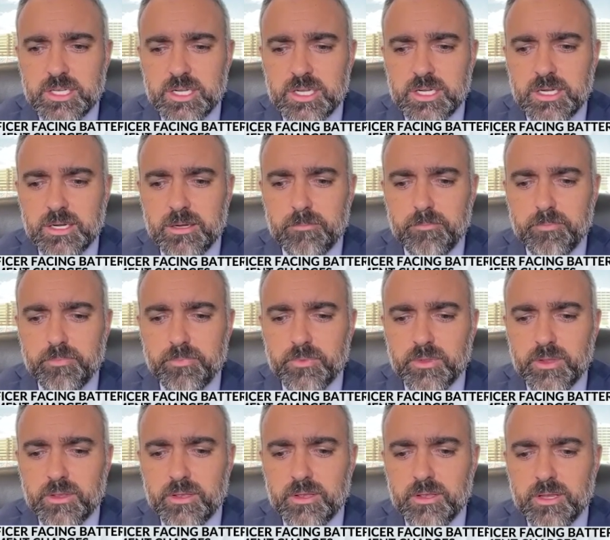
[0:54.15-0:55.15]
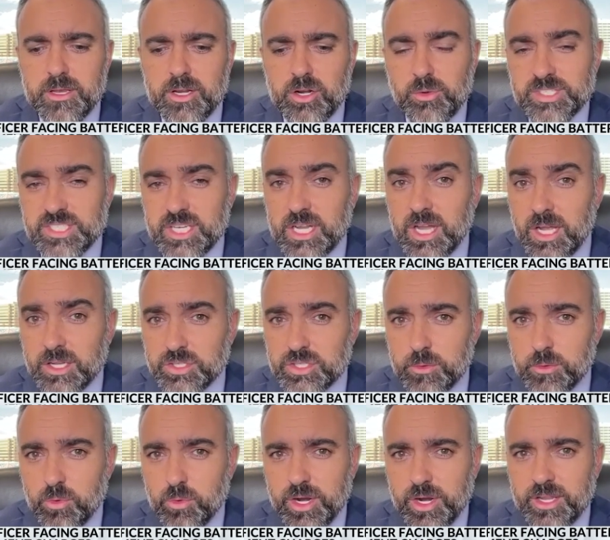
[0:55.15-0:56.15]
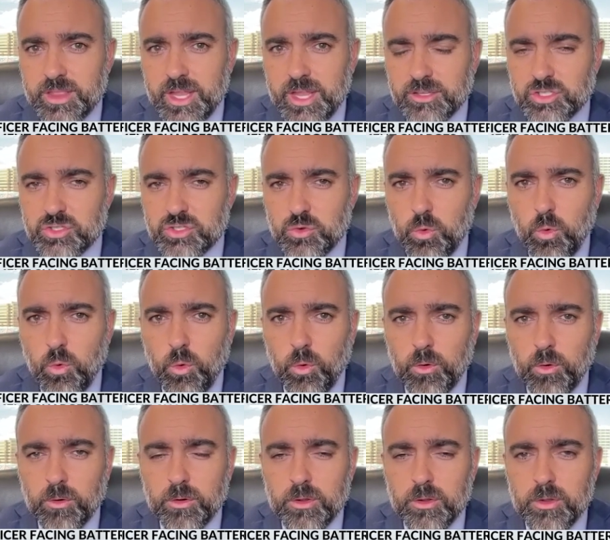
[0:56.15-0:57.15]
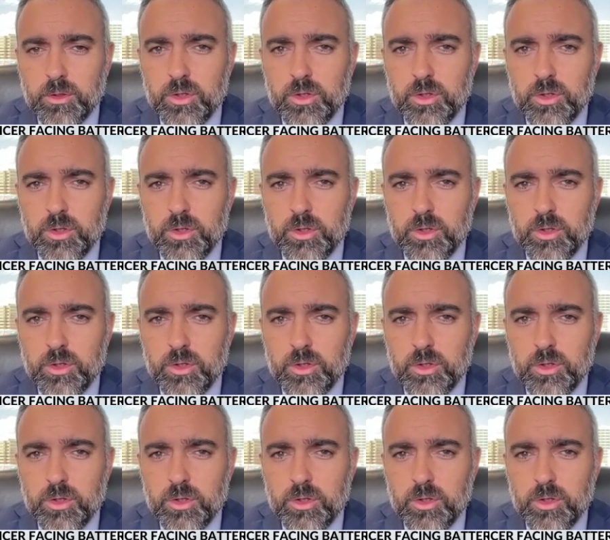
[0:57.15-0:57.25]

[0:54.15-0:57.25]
Um, uh, you know, as a customer in that store,